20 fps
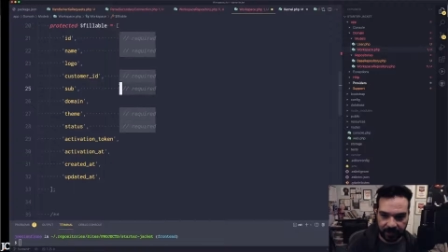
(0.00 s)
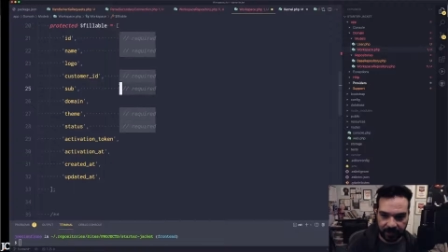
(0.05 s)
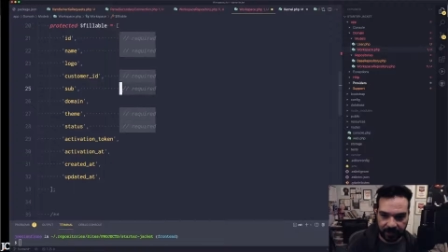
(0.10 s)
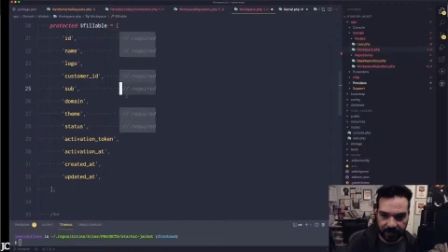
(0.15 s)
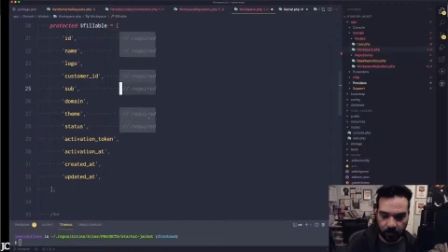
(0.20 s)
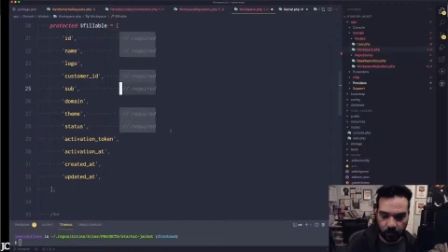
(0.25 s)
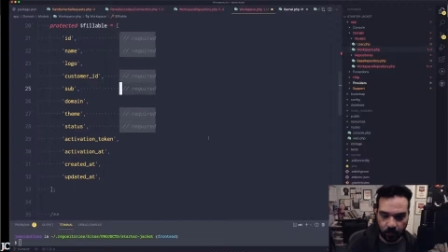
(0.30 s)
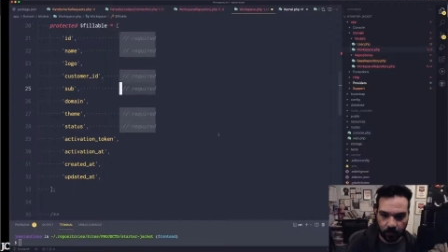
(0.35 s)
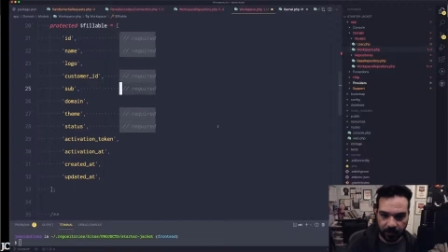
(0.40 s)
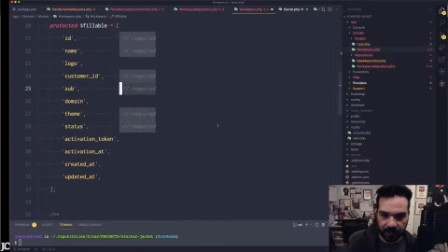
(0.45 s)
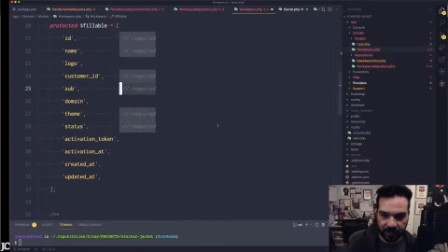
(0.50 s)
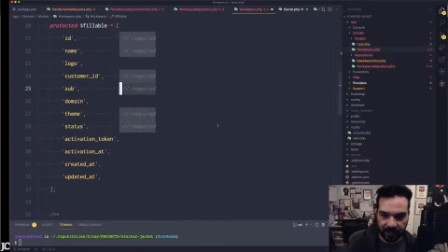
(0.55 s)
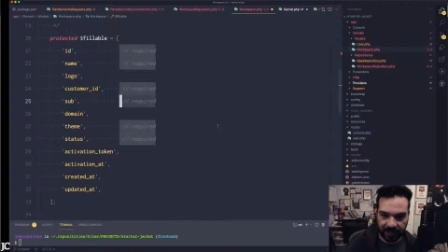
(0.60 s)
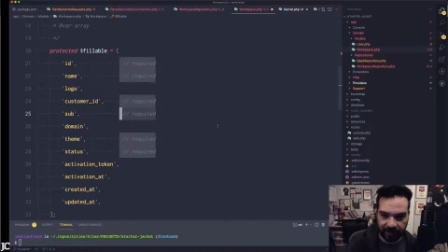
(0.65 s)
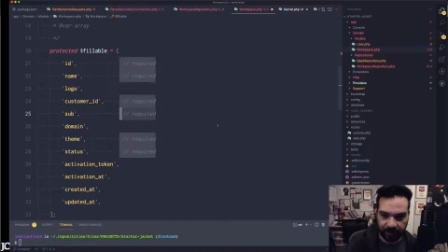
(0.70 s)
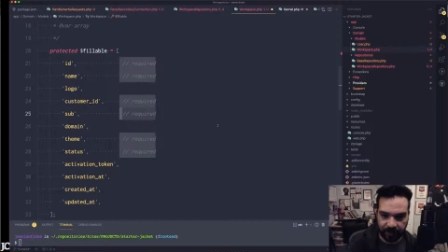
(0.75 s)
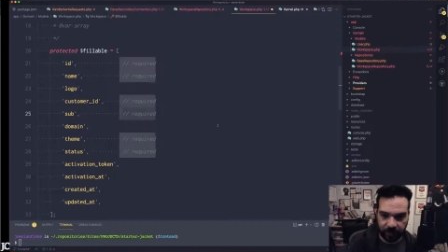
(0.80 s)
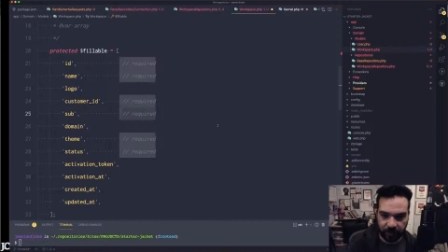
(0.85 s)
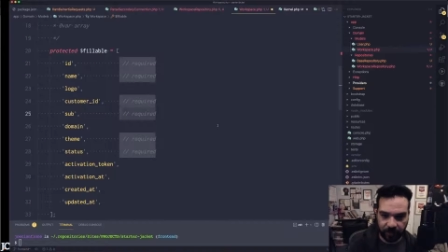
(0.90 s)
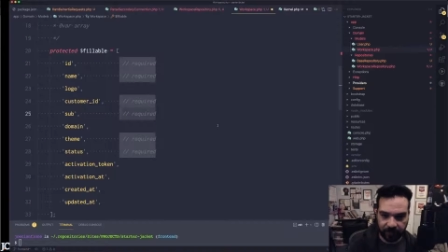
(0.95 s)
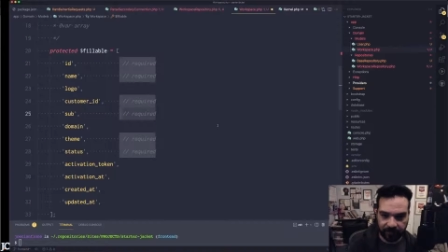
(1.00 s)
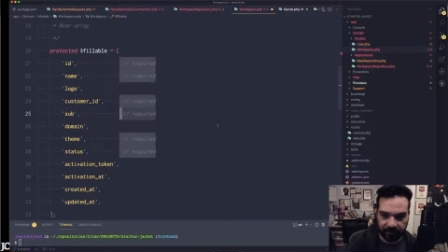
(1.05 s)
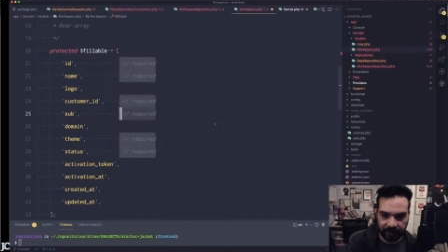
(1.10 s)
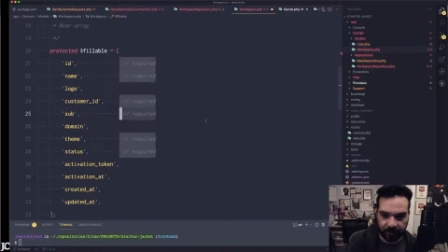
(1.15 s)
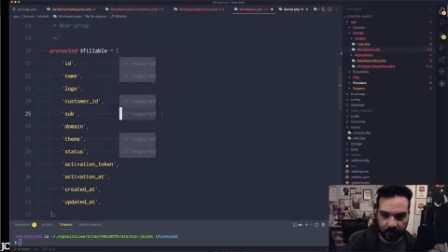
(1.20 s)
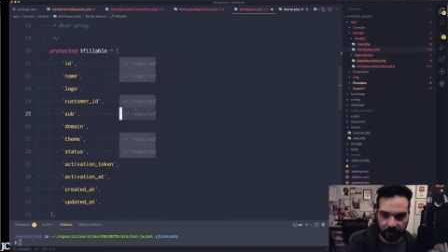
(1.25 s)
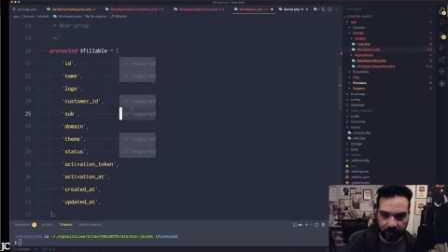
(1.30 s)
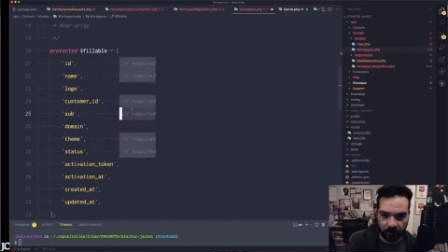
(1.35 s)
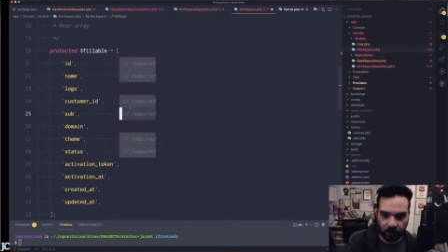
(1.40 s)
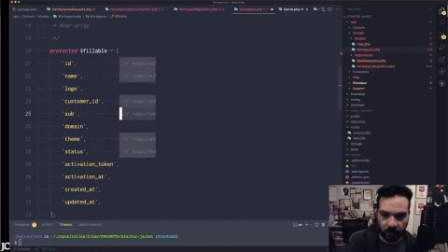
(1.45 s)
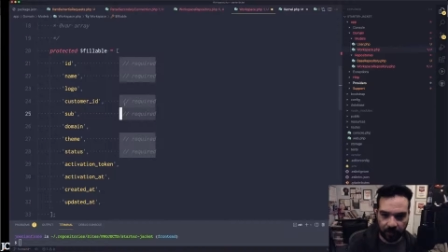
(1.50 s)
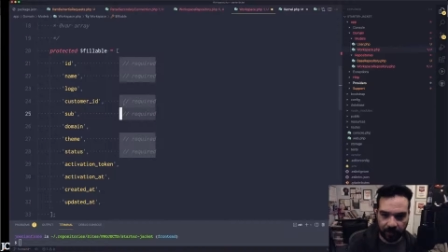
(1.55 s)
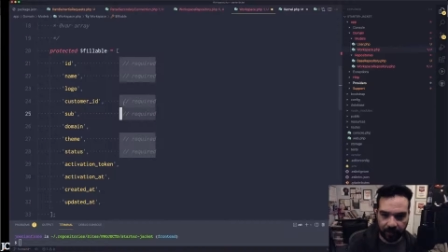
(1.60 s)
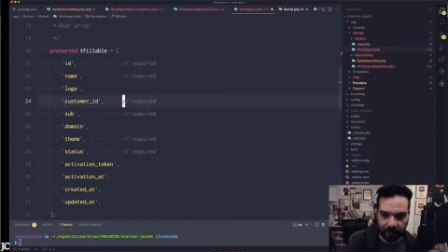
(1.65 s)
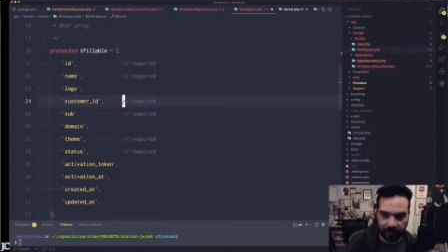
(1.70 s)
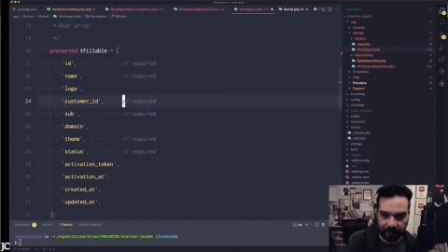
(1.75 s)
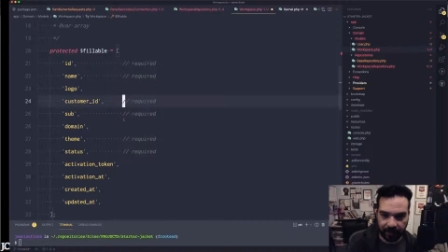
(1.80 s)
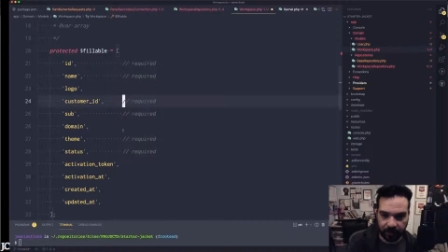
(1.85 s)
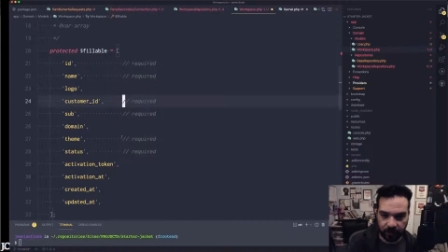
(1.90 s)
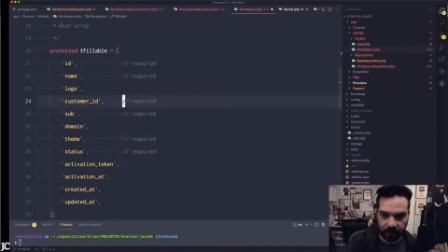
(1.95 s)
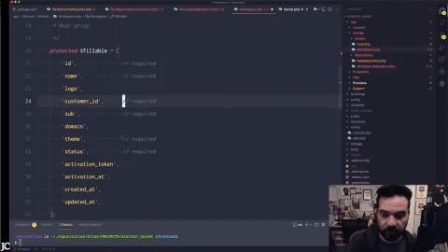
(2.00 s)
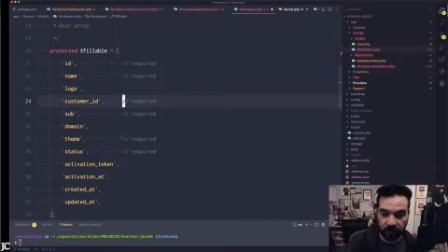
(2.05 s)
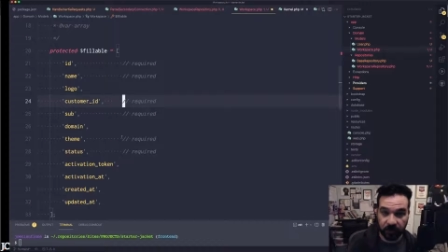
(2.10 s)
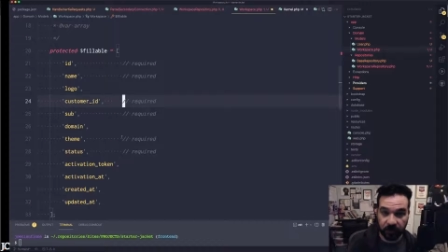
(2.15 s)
like what the names are and if they are required in here,